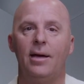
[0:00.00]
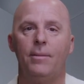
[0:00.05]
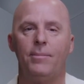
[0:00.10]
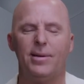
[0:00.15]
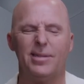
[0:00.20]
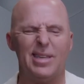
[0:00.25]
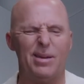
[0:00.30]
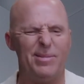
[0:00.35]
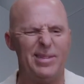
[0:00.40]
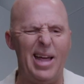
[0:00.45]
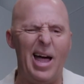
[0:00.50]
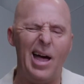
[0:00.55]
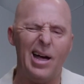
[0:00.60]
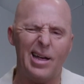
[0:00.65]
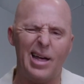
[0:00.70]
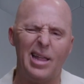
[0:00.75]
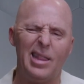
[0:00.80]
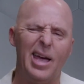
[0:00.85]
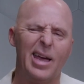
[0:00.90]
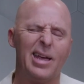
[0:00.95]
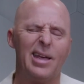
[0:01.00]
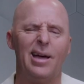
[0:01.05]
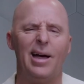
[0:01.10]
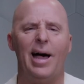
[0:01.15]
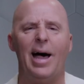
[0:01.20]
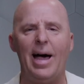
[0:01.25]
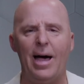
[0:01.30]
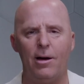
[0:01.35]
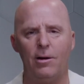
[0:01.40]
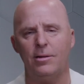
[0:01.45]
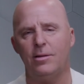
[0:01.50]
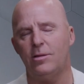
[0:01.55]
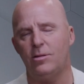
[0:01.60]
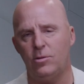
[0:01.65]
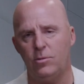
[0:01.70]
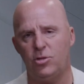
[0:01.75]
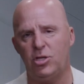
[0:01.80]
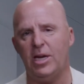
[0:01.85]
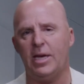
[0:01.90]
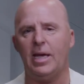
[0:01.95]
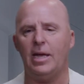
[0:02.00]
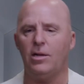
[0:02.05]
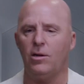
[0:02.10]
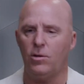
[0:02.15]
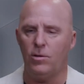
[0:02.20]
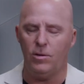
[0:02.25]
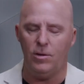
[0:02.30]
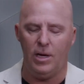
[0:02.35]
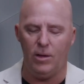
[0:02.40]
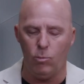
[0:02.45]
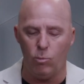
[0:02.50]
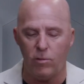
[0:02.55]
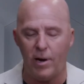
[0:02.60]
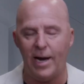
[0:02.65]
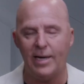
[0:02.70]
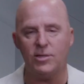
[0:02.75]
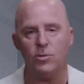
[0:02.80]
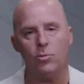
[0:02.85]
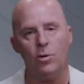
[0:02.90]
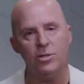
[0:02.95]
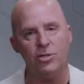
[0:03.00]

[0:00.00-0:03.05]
Because I'm a doc, I like hot chicken and rice.